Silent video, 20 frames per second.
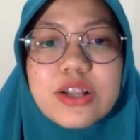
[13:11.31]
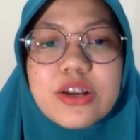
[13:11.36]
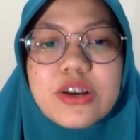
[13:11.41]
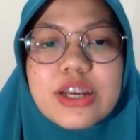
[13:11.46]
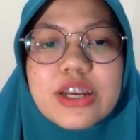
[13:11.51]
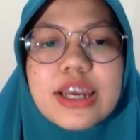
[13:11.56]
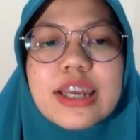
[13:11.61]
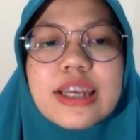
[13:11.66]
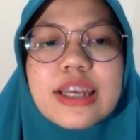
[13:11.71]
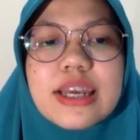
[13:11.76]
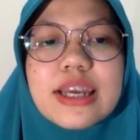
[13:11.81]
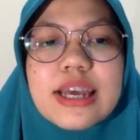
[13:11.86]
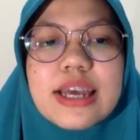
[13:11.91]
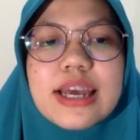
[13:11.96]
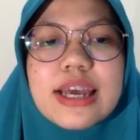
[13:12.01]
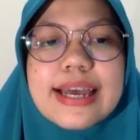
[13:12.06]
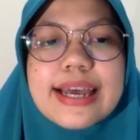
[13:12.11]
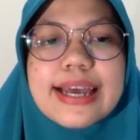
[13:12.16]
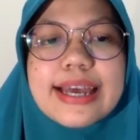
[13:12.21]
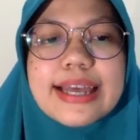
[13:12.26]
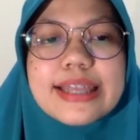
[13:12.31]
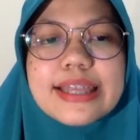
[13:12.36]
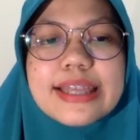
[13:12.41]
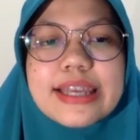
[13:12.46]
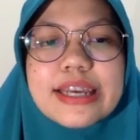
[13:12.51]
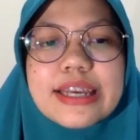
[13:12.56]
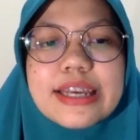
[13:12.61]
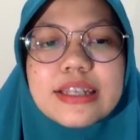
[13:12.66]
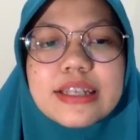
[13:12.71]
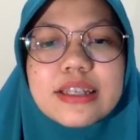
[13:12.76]
Okay, and
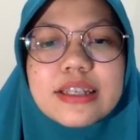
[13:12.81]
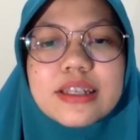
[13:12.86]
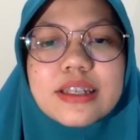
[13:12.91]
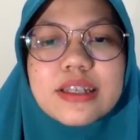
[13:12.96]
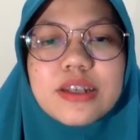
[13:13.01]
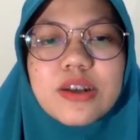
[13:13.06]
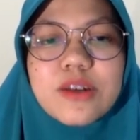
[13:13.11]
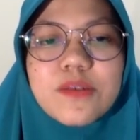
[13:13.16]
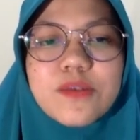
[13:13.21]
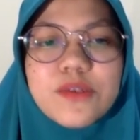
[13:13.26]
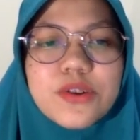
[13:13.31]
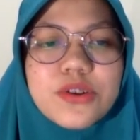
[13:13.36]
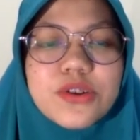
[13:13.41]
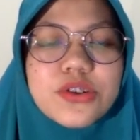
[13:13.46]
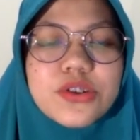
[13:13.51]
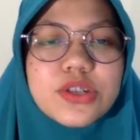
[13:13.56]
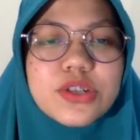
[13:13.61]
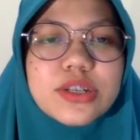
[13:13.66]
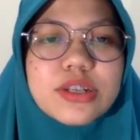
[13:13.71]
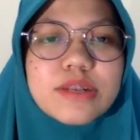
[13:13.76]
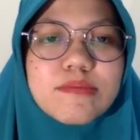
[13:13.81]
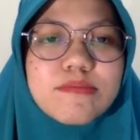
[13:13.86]
then of course,